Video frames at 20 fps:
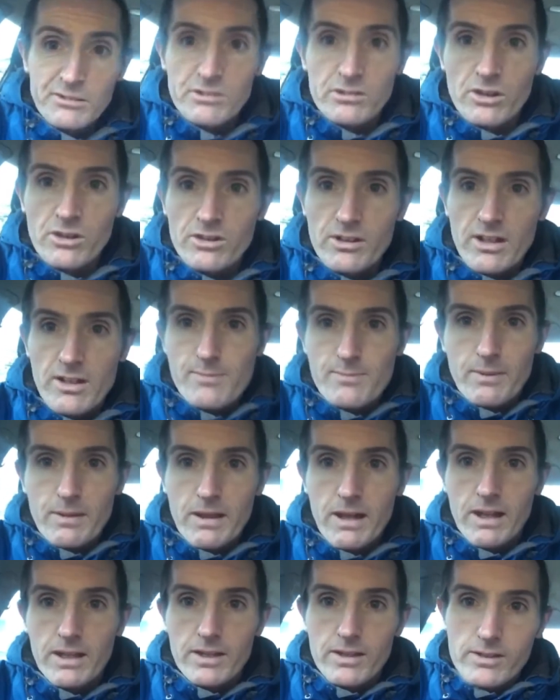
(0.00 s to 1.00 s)
Just eat
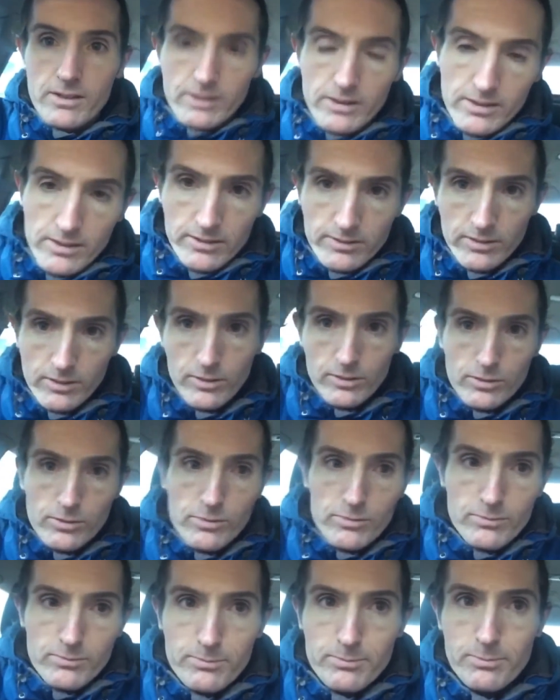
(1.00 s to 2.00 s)
bananas. Do
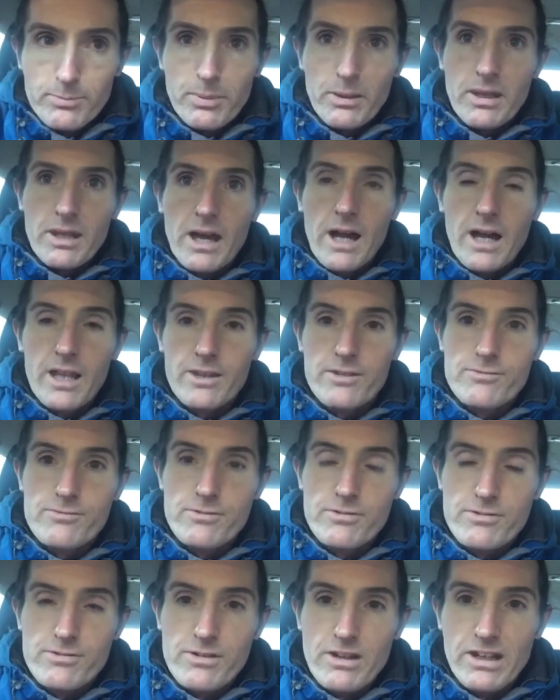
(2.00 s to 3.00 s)
banana
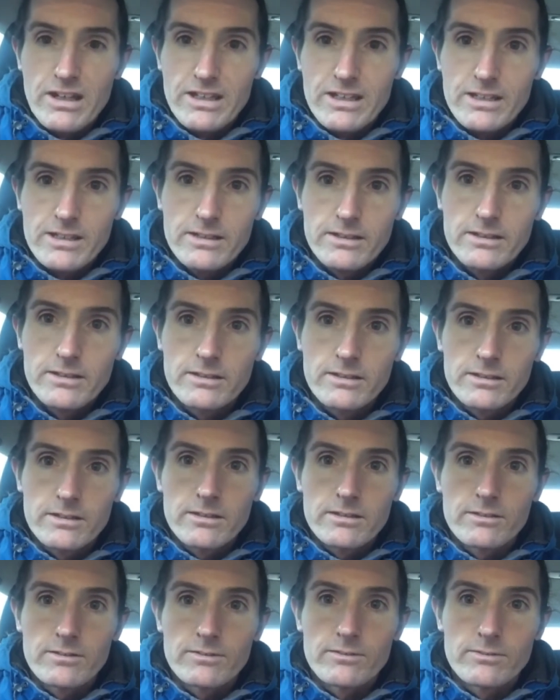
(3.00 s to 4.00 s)
rui.
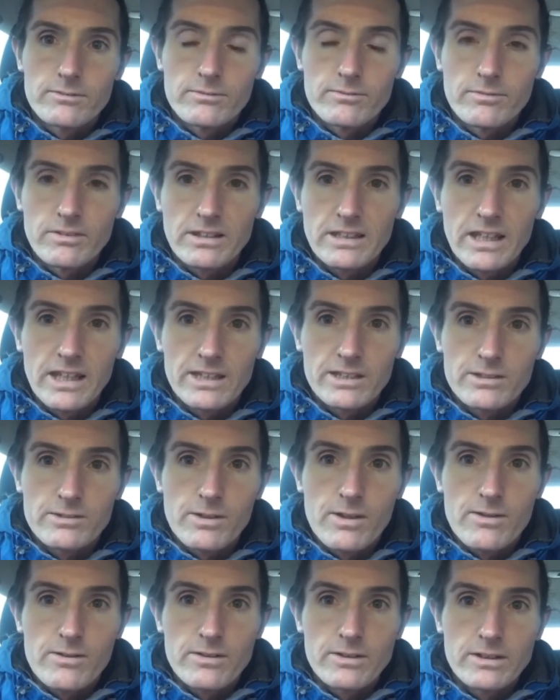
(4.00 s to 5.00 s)

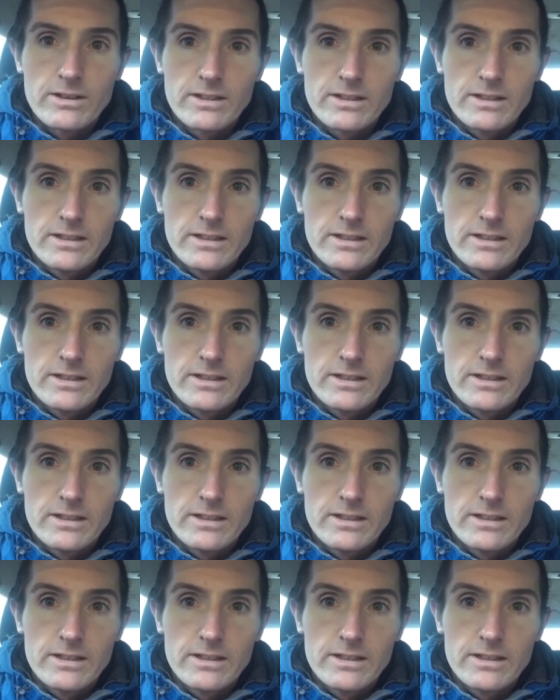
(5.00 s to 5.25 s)
Veganuary.